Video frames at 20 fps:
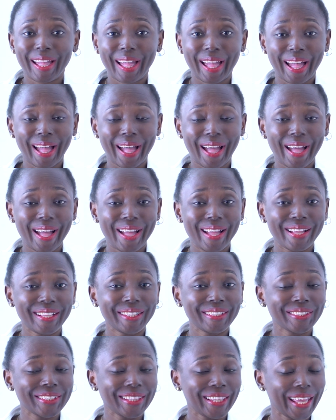
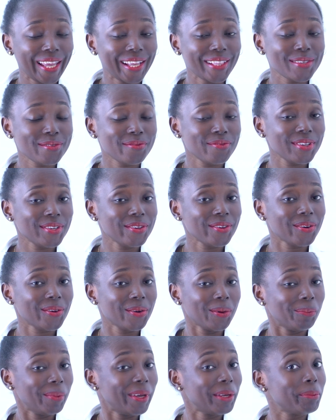and like this video,
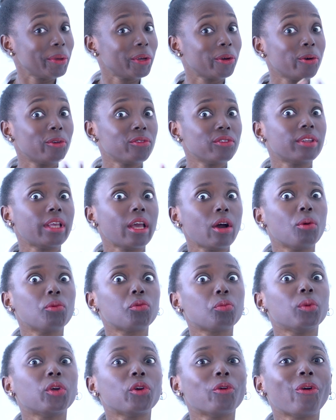comment, because it
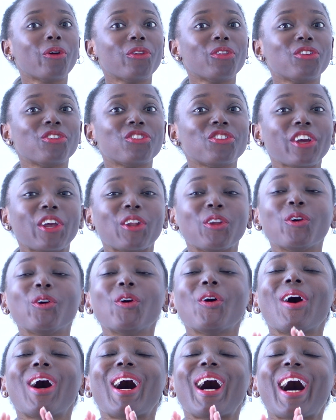helps me grow this channel.
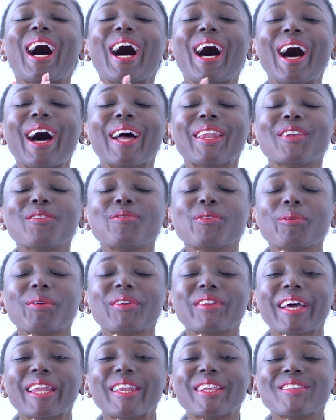And if you're a
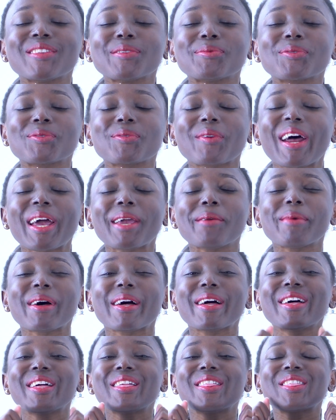returning subscriber,
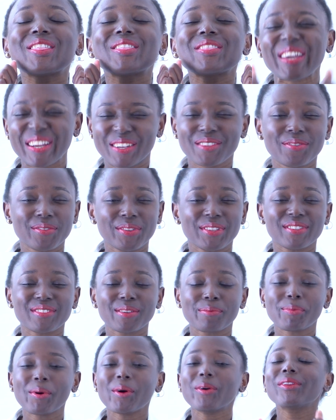thanks for the
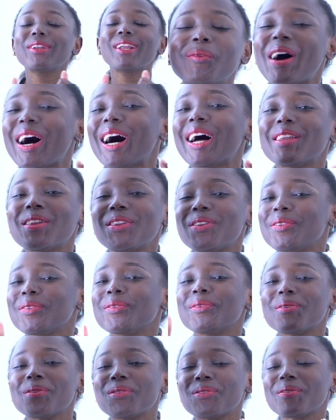support. 1,
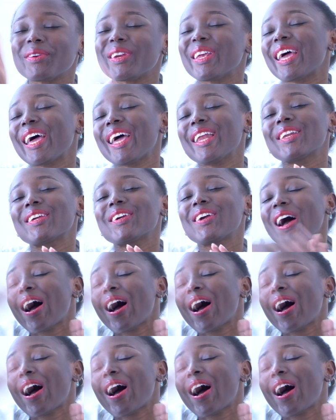2, 3, and